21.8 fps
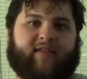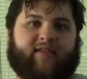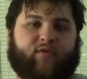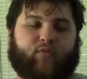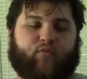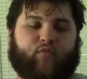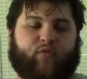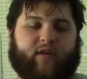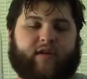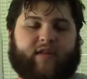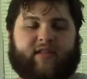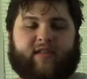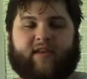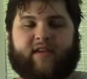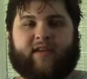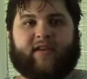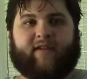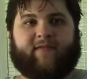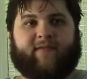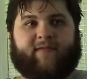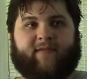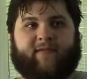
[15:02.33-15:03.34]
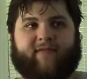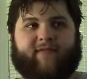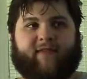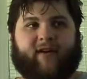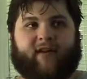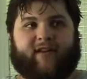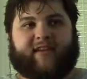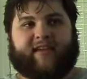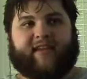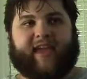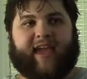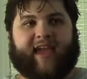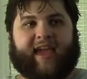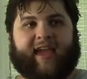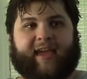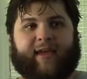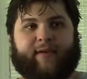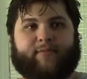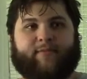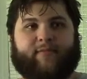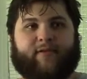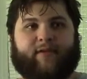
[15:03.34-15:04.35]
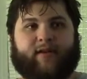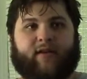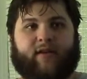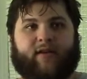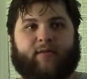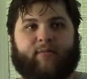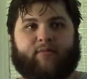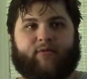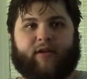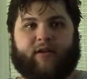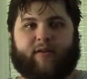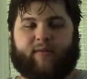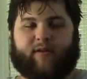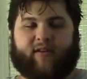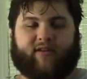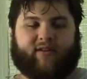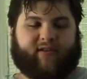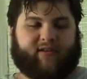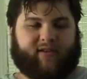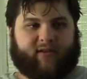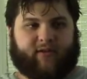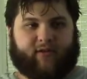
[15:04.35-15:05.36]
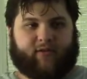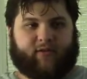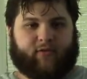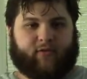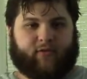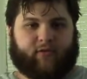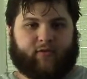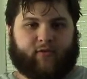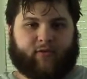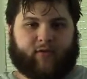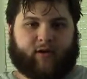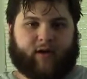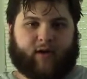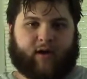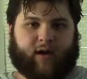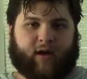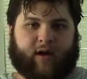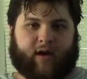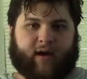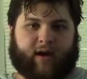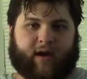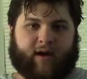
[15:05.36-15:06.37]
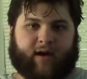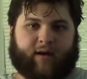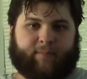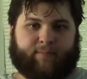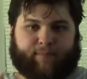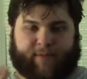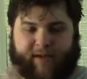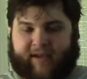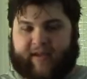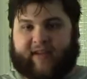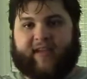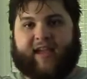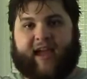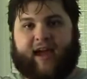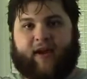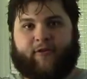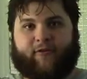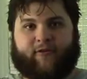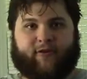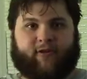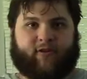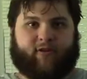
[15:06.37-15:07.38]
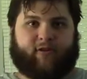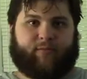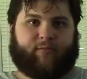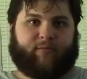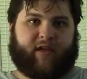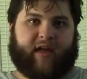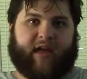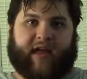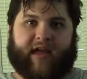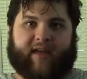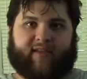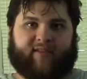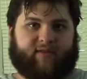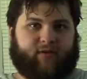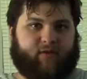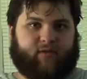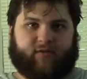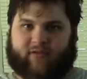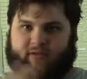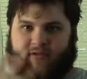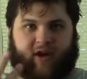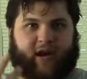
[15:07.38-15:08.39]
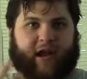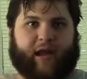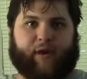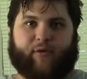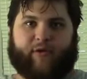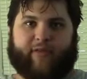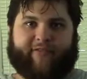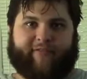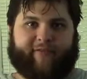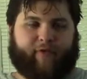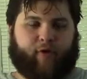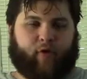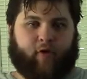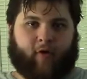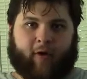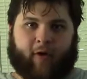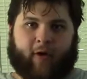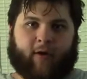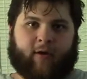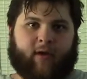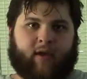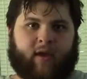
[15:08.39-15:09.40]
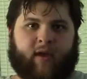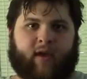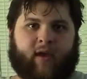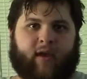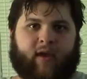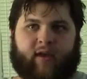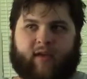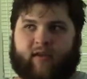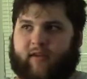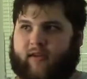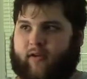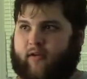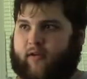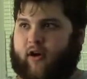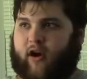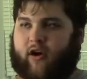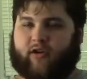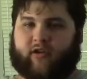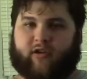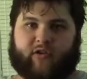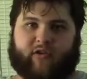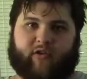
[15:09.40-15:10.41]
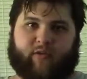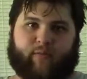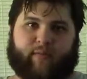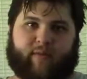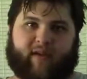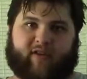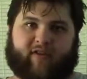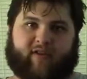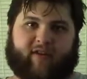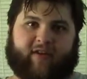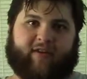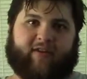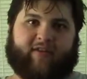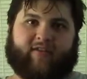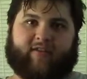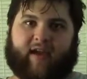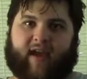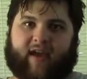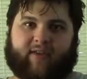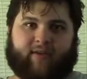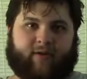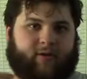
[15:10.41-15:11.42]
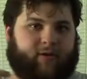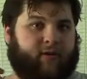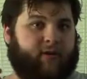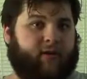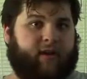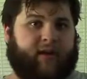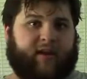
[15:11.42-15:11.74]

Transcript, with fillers: a really fun game pretty much you uh, pick a character you play as. You start out with four. You go, you do missions, either